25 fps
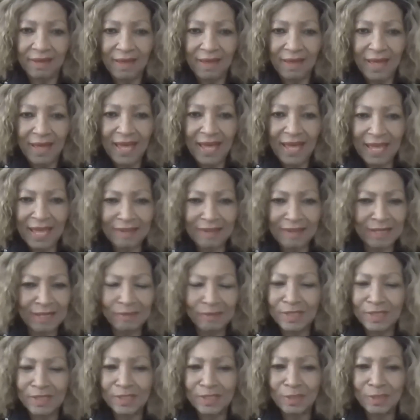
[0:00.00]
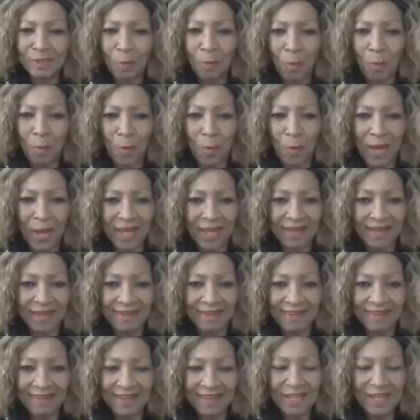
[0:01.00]
It gives us a way
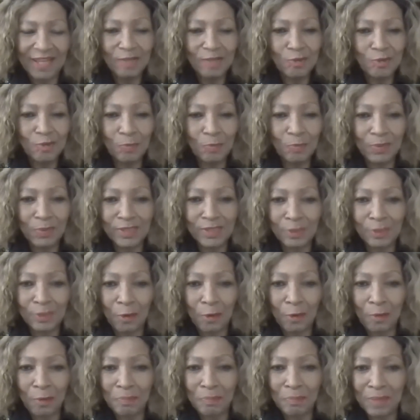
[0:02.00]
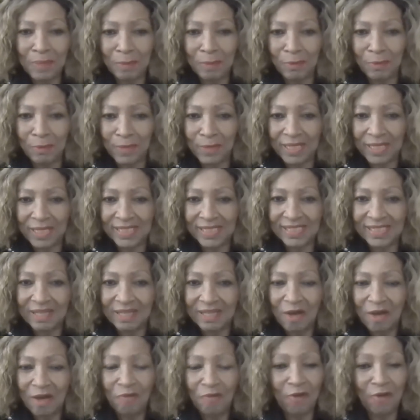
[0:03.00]
to preserve memories
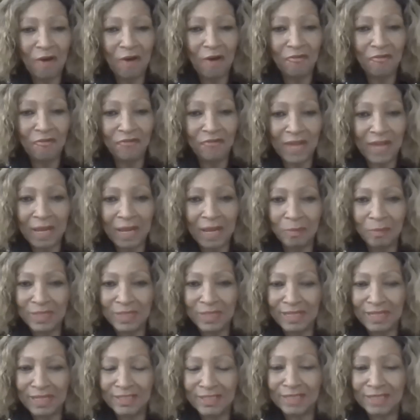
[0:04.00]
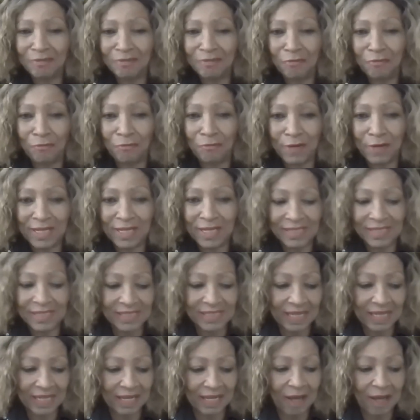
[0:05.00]
for our families, friends, and
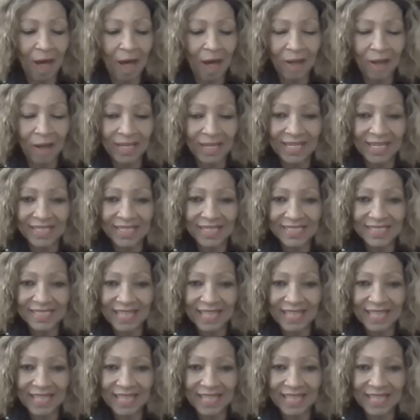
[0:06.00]
colleagues.